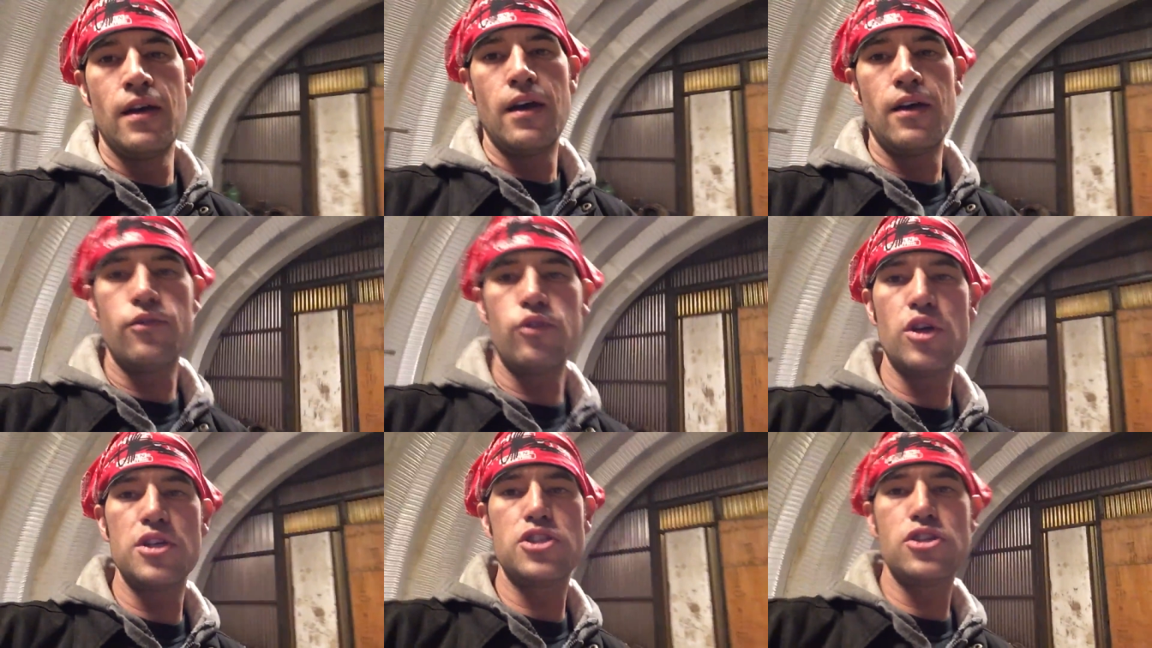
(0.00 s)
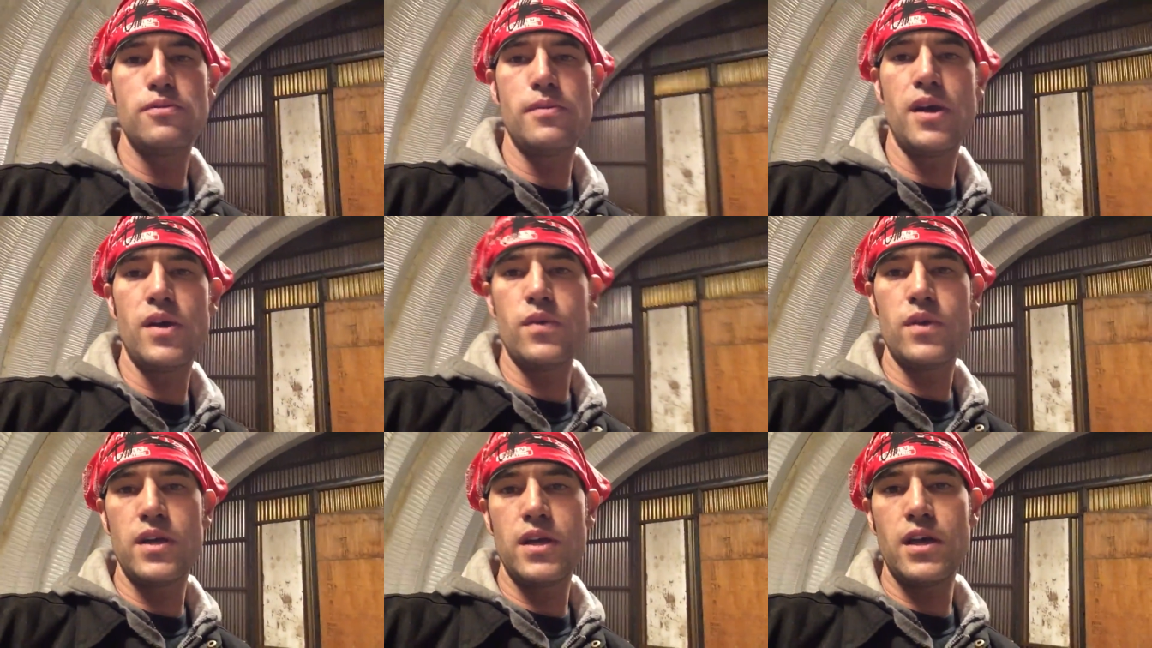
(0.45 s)
of what you
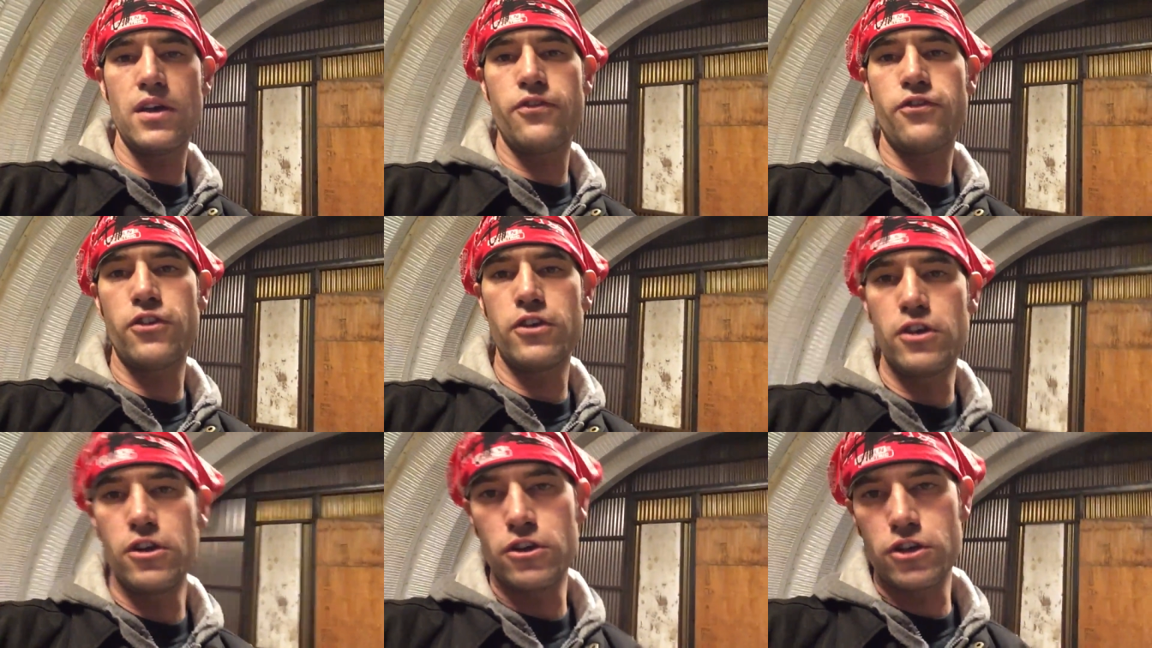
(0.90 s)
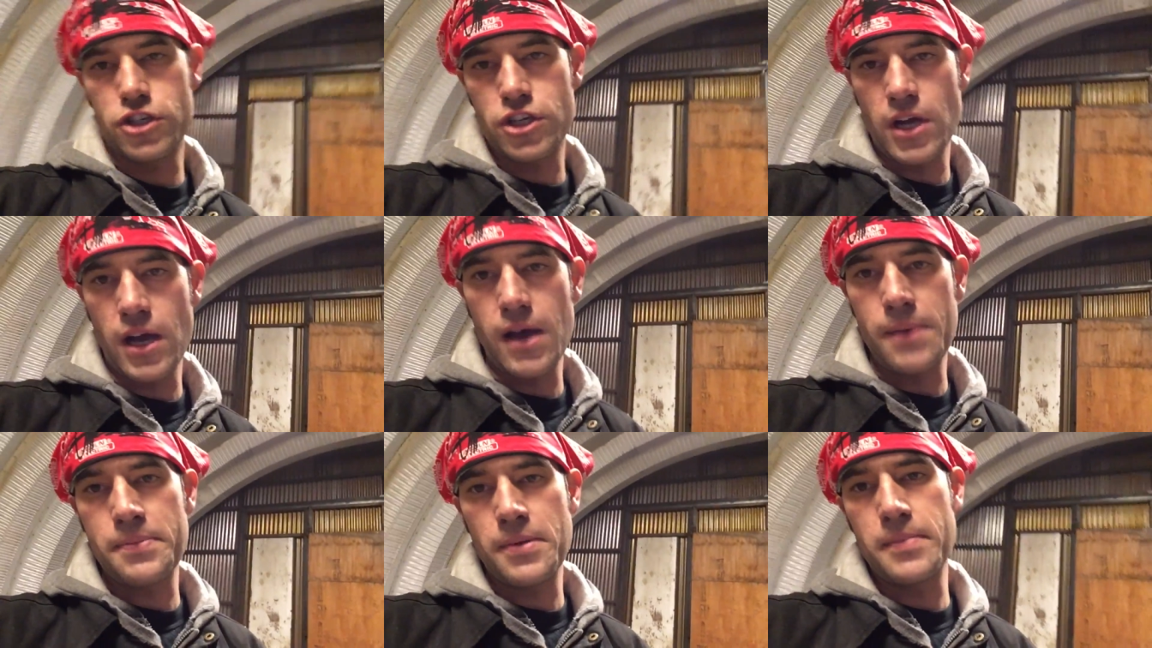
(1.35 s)
might want to get for your
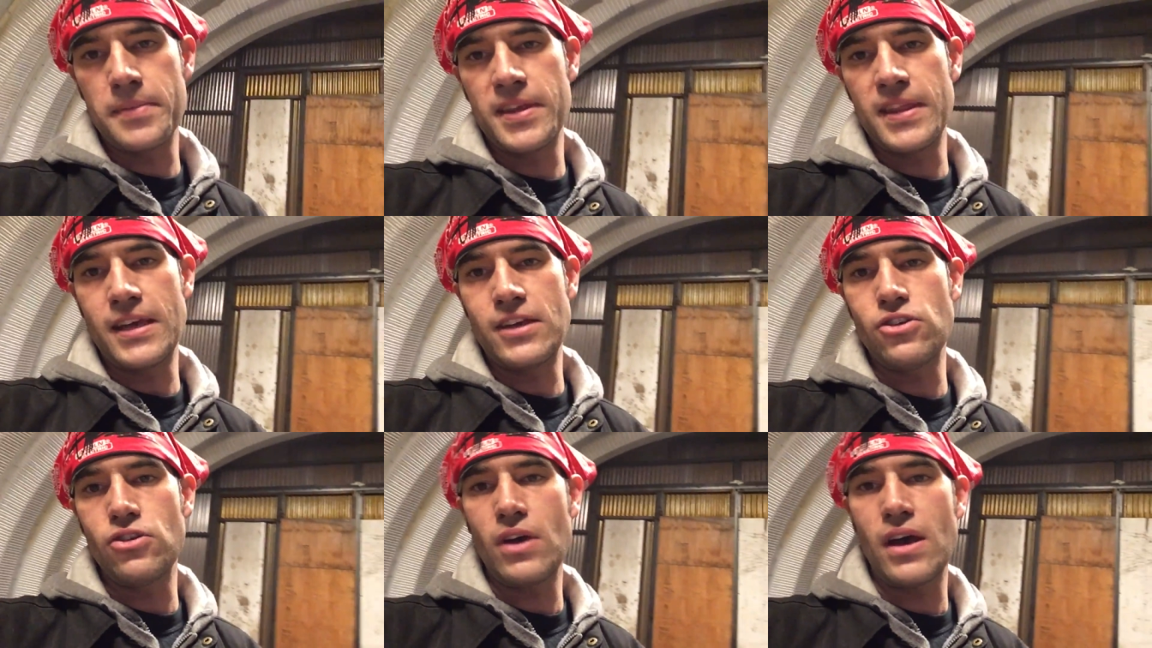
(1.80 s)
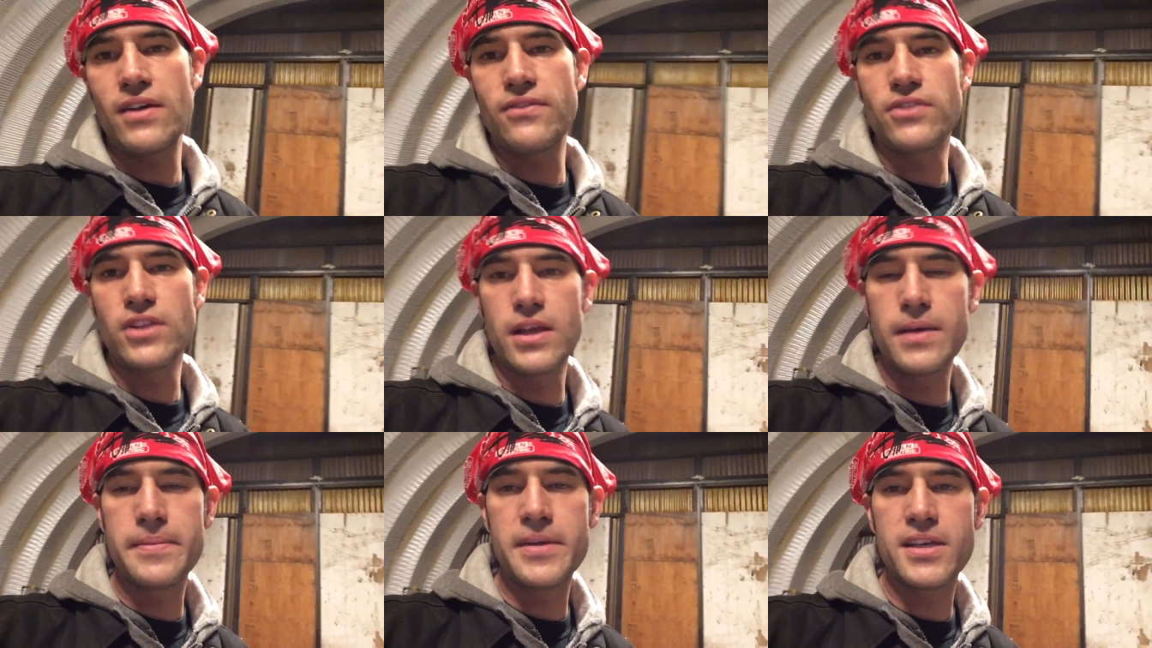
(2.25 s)
shop. I mean, they do
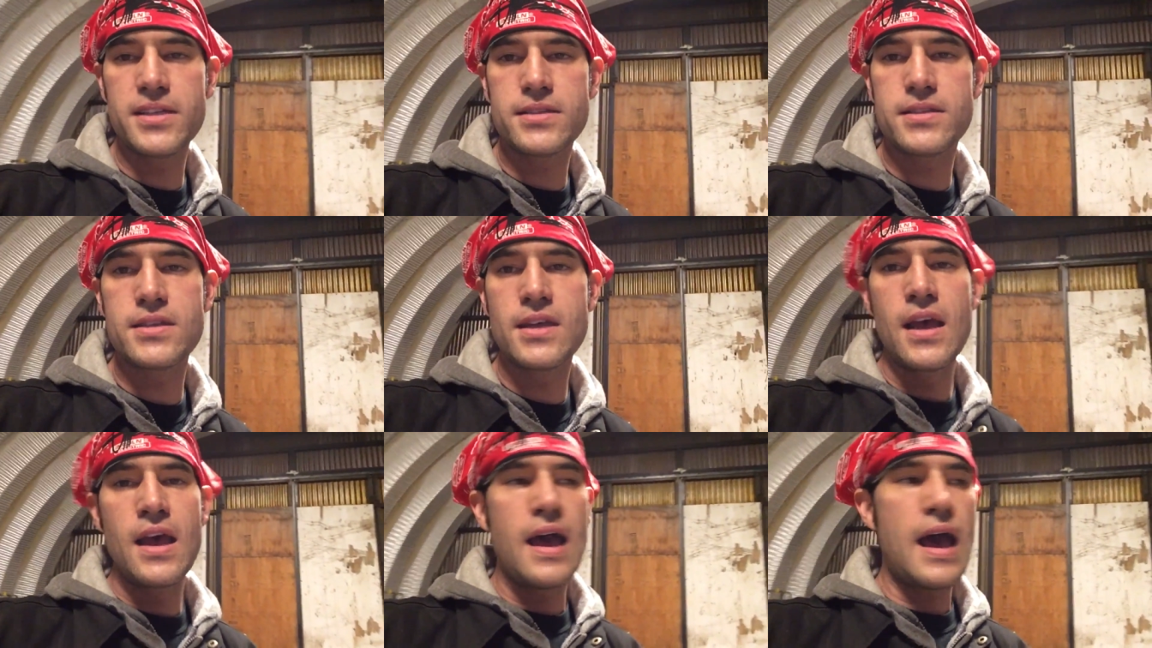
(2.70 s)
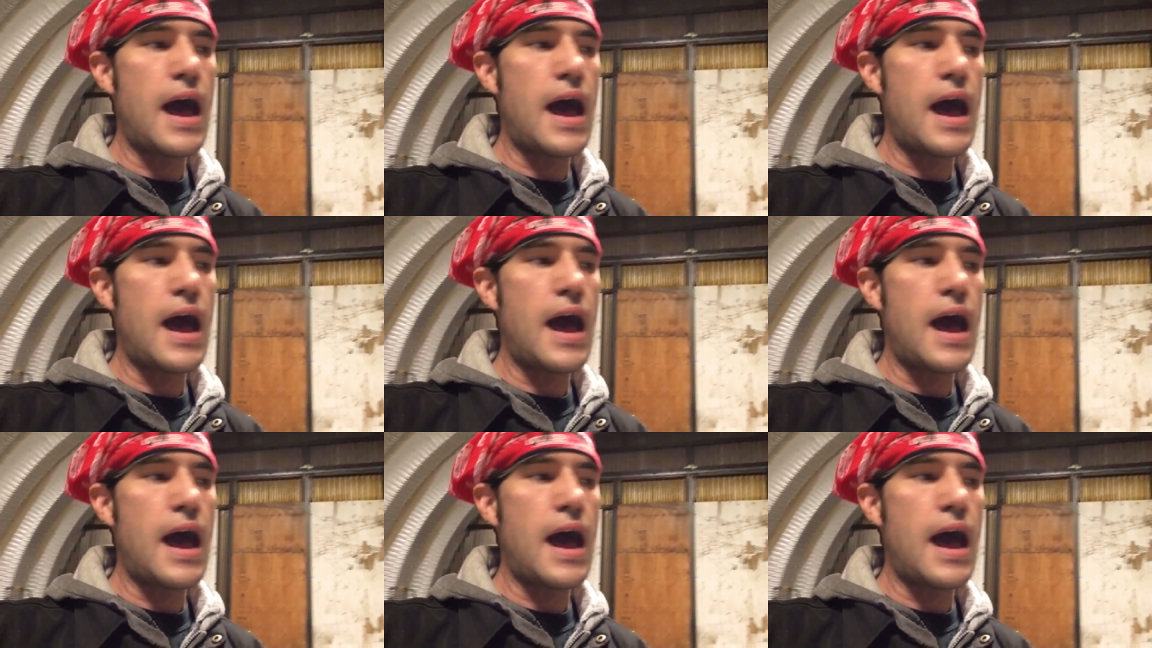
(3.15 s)
have limits.